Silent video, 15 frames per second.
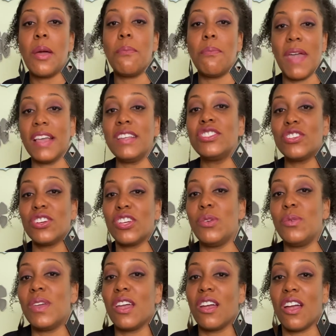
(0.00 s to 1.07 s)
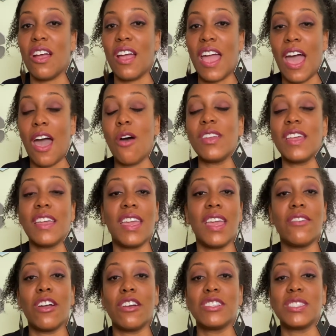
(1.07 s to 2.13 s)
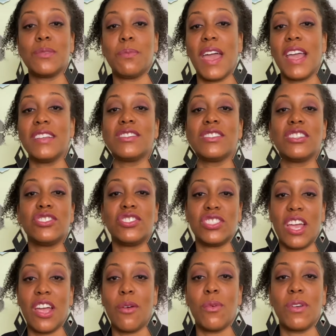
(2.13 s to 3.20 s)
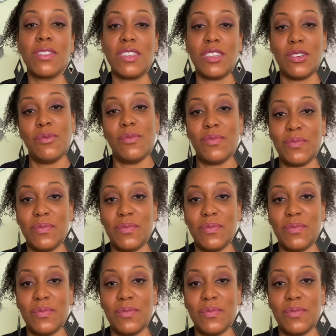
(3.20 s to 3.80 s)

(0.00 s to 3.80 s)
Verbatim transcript: make sure you hear her out and give her space to share with you.